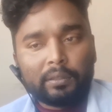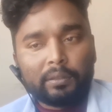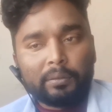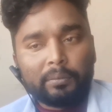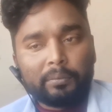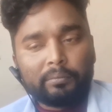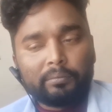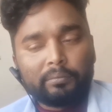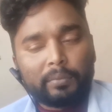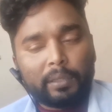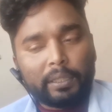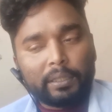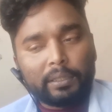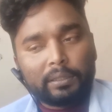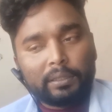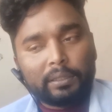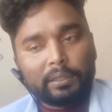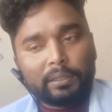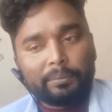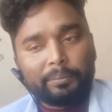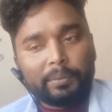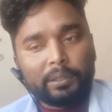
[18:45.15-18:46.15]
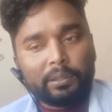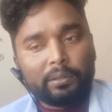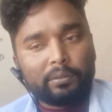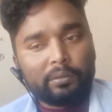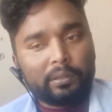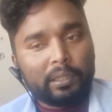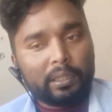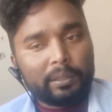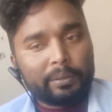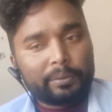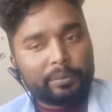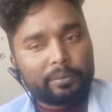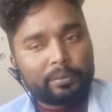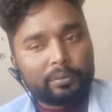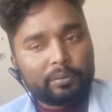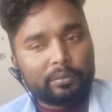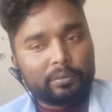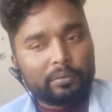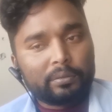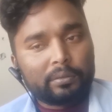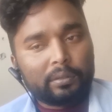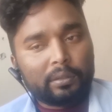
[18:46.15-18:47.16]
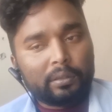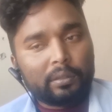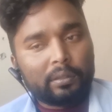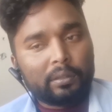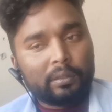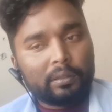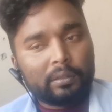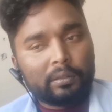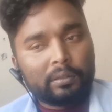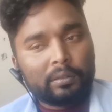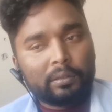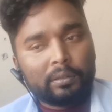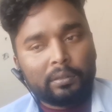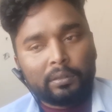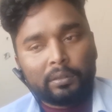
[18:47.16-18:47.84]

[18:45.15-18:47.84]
might this video helps to uh,